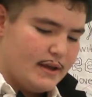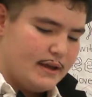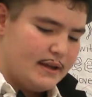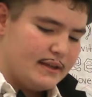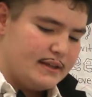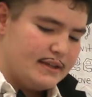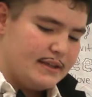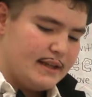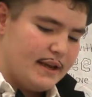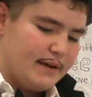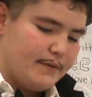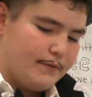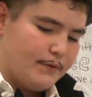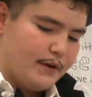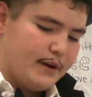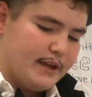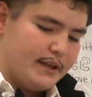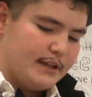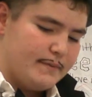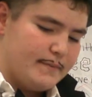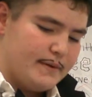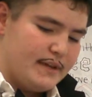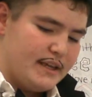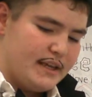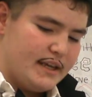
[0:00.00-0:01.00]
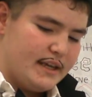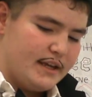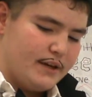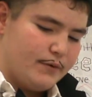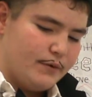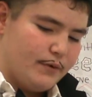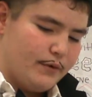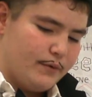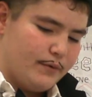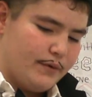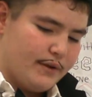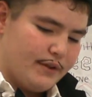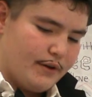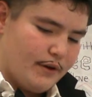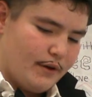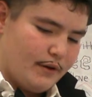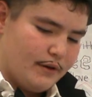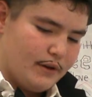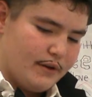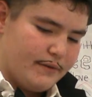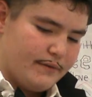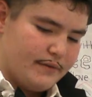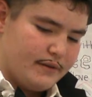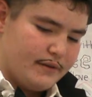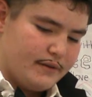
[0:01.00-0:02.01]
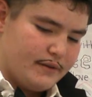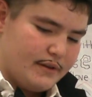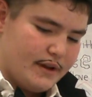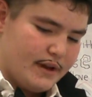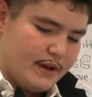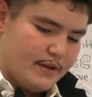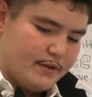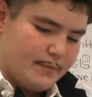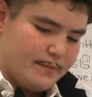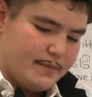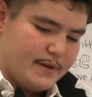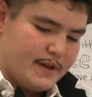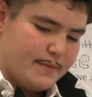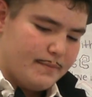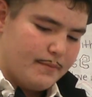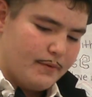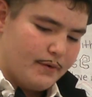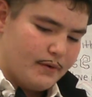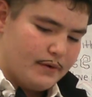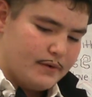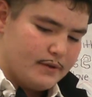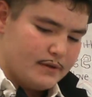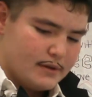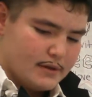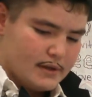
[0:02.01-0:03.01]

instead of wanting to be equal with all of the other people.